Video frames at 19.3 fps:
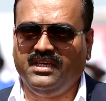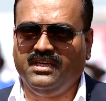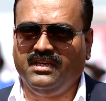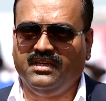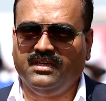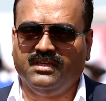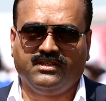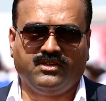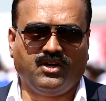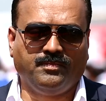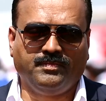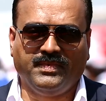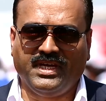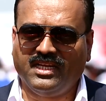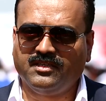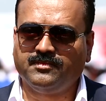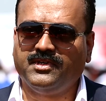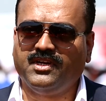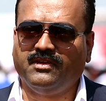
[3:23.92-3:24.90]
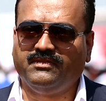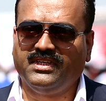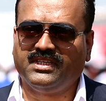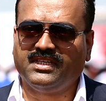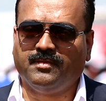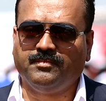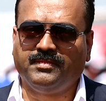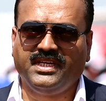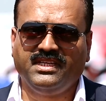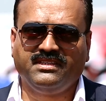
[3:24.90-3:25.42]
the top management of the
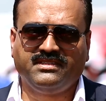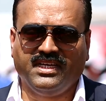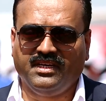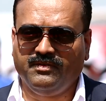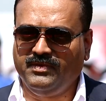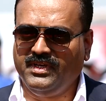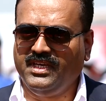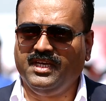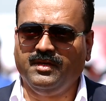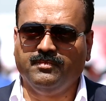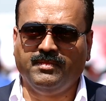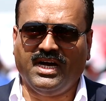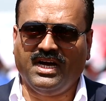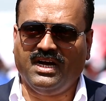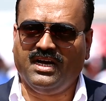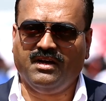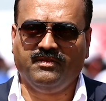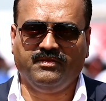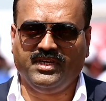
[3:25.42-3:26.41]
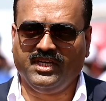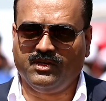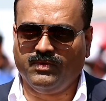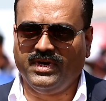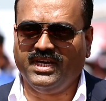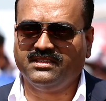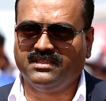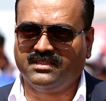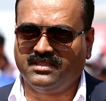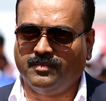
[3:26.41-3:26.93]
company, said the e-Baja
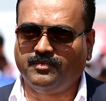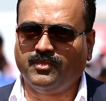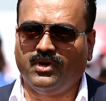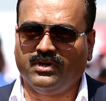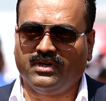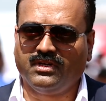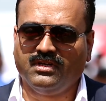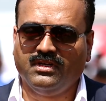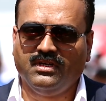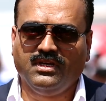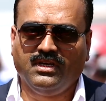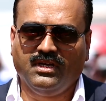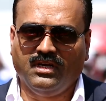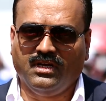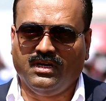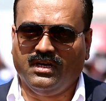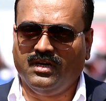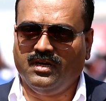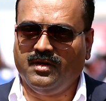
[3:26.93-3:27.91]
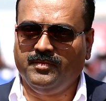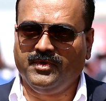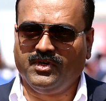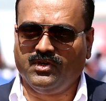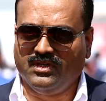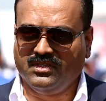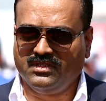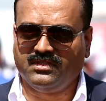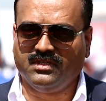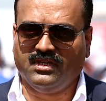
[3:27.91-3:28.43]
requires a support uh,
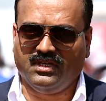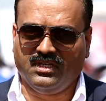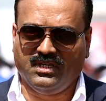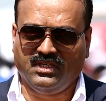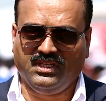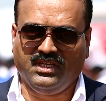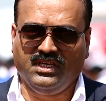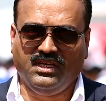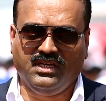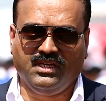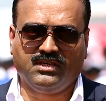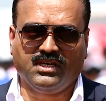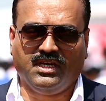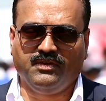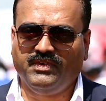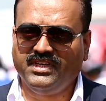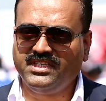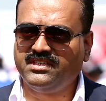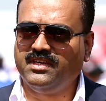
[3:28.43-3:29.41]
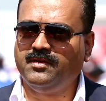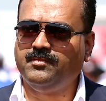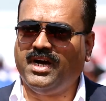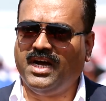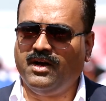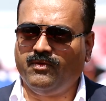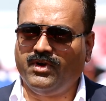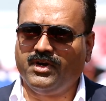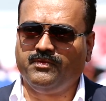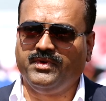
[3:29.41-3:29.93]
because uh, the conventional
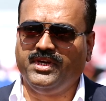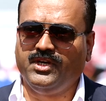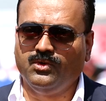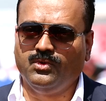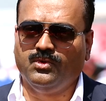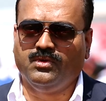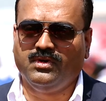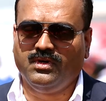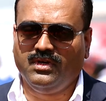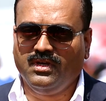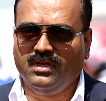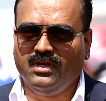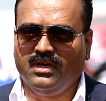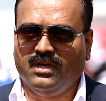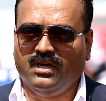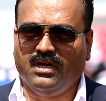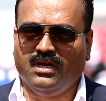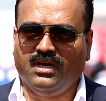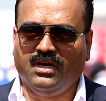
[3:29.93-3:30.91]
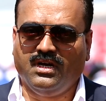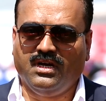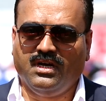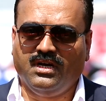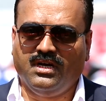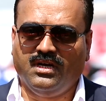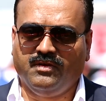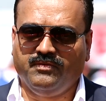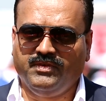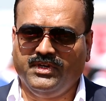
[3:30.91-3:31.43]
Baja what we do,
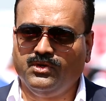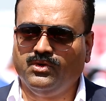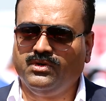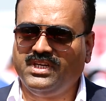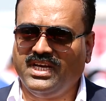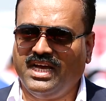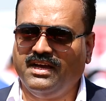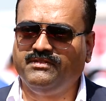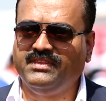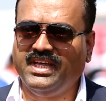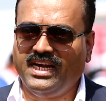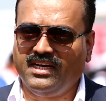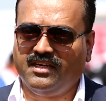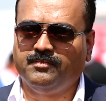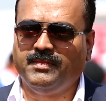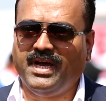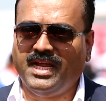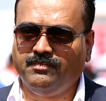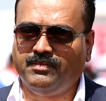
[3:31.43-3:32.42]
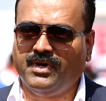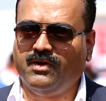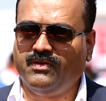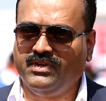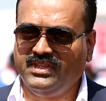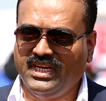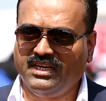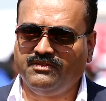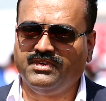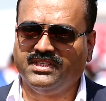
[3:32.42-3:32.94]
uh, we don't have that
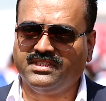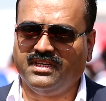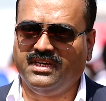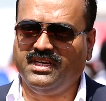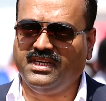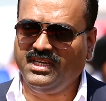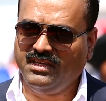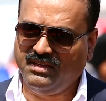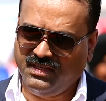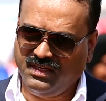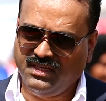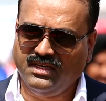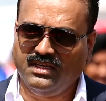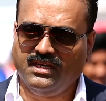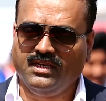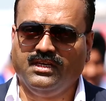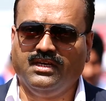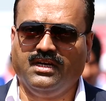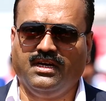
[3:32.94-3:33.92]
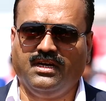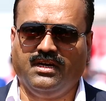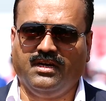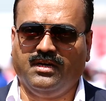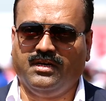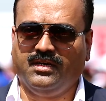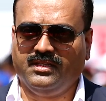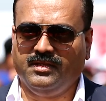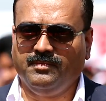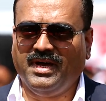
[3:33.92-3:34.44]
manpower, that facility.
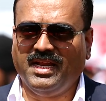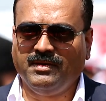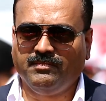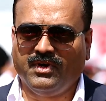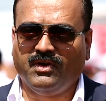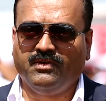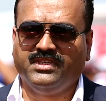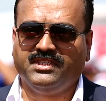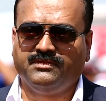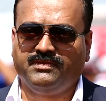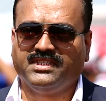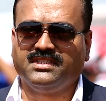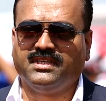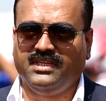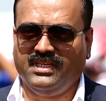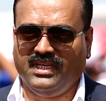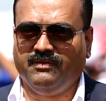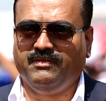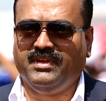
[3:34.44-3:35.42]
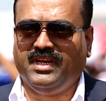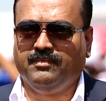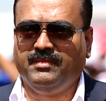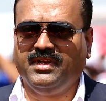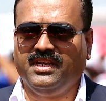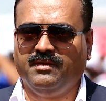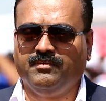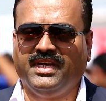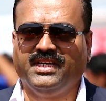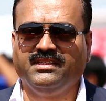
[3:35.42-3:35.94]
Uh, the manpower is
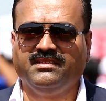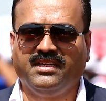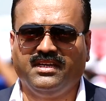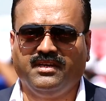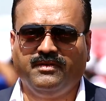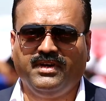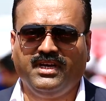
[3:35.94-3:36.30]
available in Mahindra